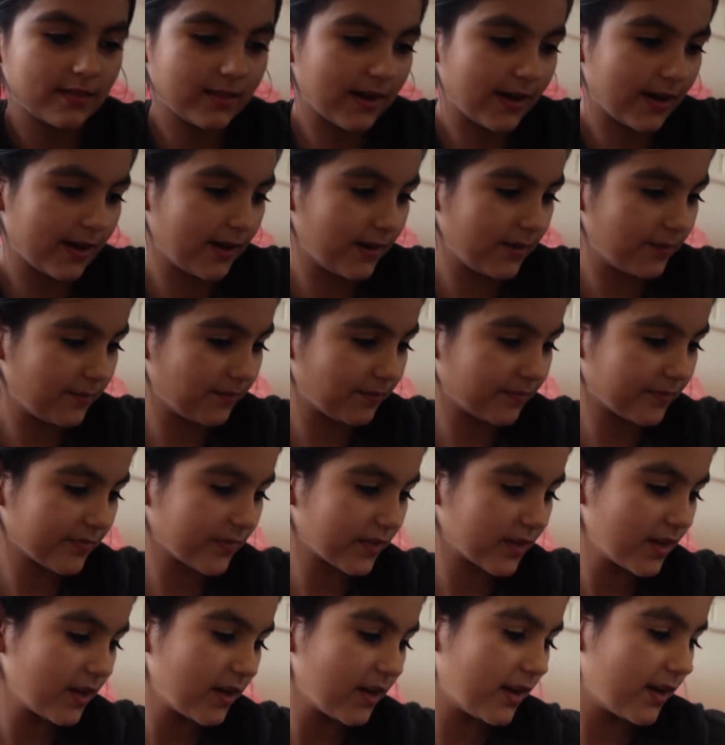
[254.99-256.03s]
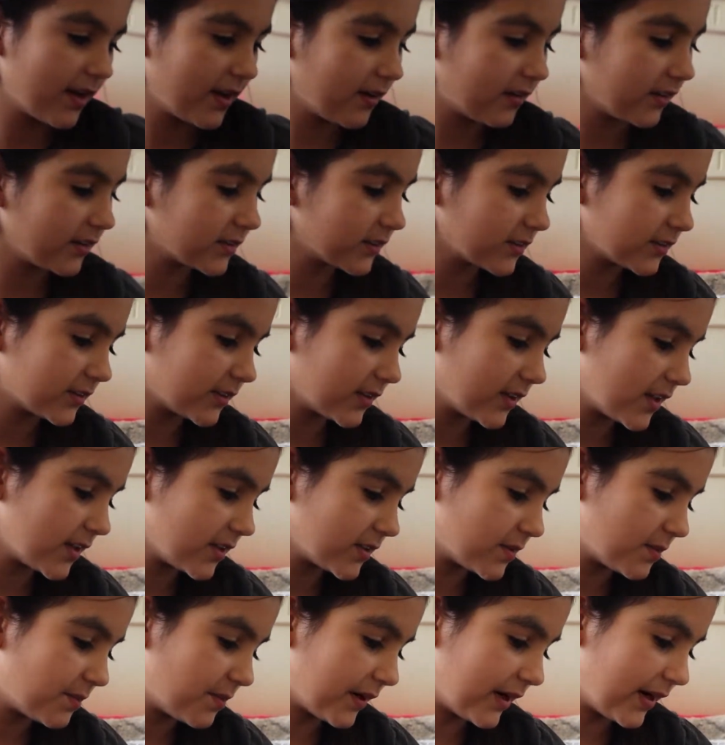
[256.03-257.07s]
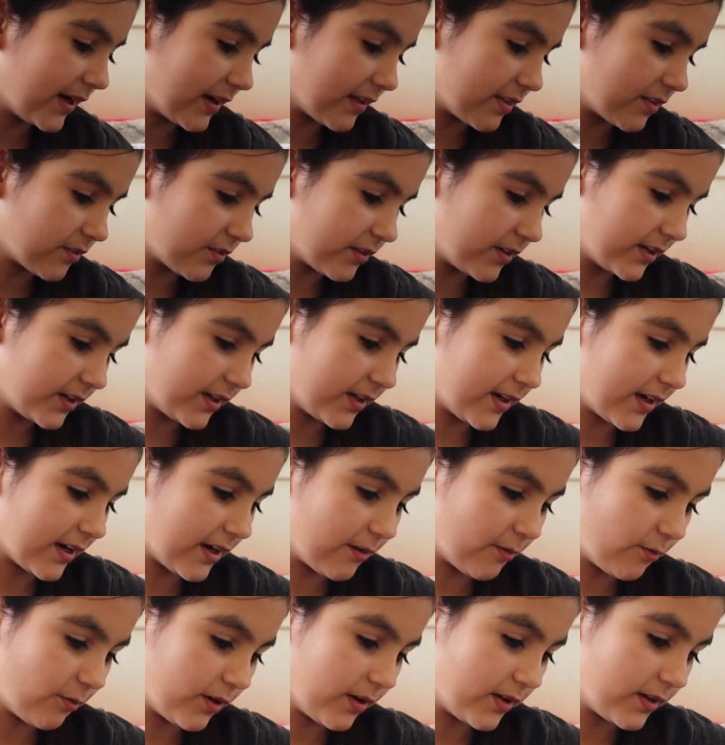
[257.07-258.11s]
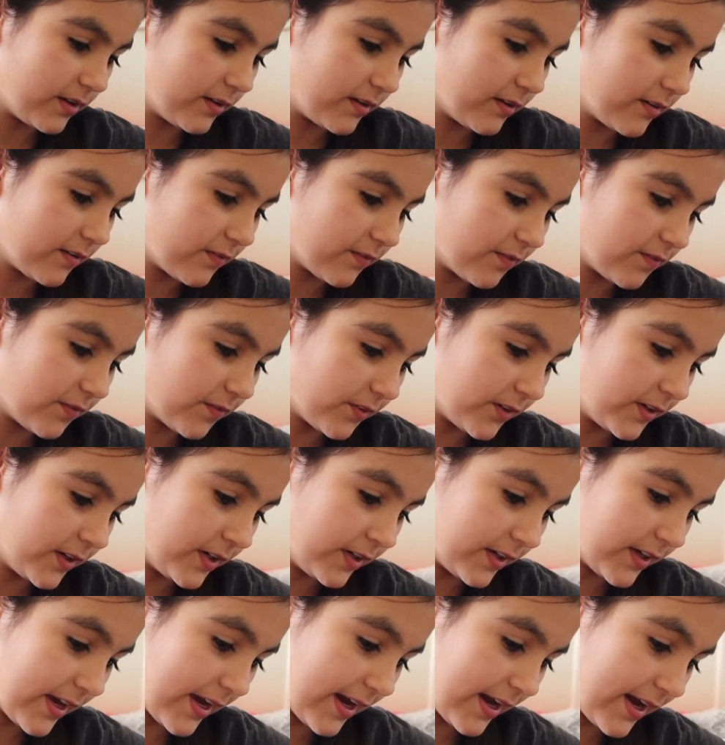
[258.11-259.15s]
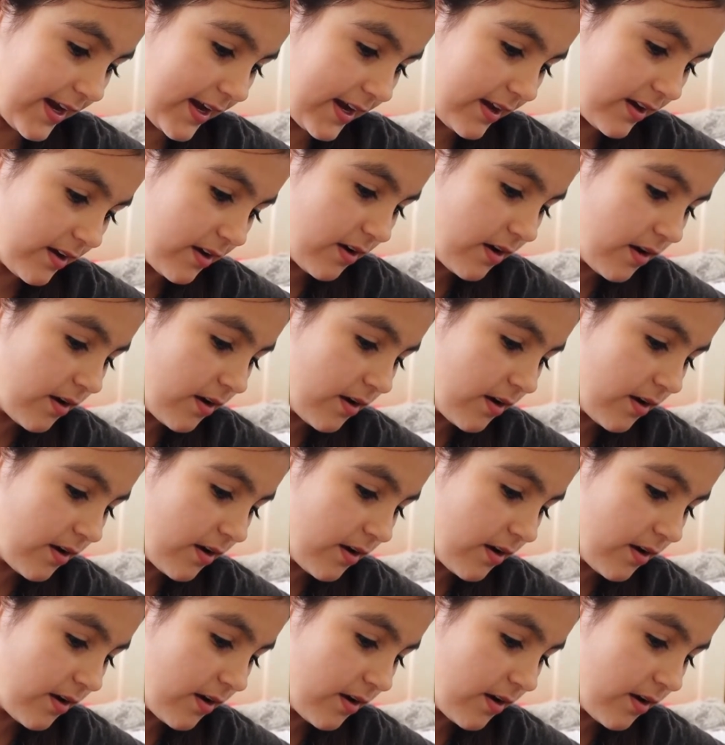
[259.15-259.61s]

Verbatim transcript: that. And also says buy three, get one free cat